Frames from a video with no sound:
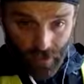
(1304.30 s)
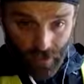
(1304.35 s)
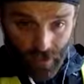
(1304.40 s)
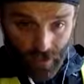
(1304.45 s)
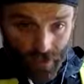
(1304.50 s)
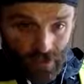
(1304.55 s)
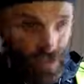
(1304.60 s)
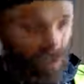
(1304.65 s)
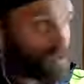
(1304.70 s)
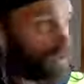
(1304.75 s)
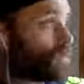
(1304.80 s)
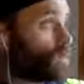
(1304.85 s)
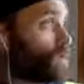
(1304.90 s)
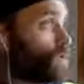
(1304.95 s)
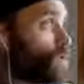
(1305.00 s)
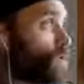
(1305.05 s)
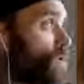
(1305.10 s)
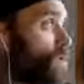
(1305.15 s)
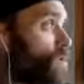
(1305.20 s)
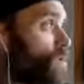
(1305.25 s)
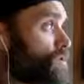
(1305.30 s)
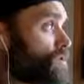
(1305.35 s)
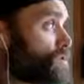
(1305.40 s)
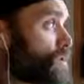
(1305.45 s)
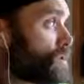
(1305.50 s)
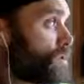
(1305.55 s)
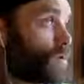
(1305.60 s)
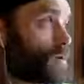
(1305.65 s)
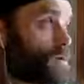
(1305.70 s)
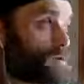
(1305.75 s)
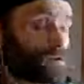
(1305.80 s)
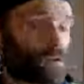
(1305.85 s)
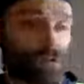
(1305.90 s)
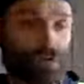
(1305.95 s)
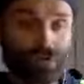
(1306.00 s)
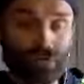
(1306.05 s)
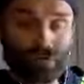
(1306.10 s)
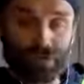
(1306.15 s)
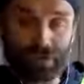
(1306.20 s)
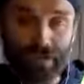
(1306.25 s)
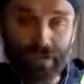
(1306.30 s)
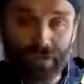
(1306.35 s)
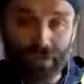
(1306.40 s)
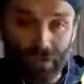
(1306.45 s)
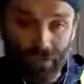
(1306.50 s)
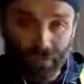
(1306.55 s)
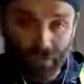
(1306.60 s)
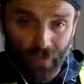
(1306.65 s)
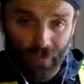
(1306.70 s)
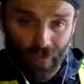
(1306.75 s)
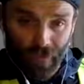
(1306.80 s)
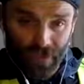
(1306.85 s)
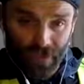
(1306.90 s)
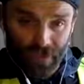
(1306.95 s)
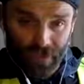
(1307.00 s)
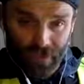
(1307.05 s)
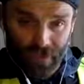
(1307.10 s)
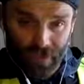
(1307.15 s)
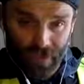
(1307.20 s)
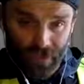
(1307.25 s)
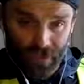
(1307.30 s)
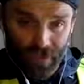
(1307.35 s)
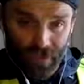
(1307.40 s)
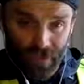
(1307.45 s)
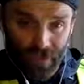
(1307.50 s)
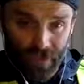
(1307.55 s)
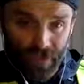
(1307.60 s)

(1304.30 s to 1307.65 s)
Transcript: sending their daughters over because they couldn't keep their flies zipped,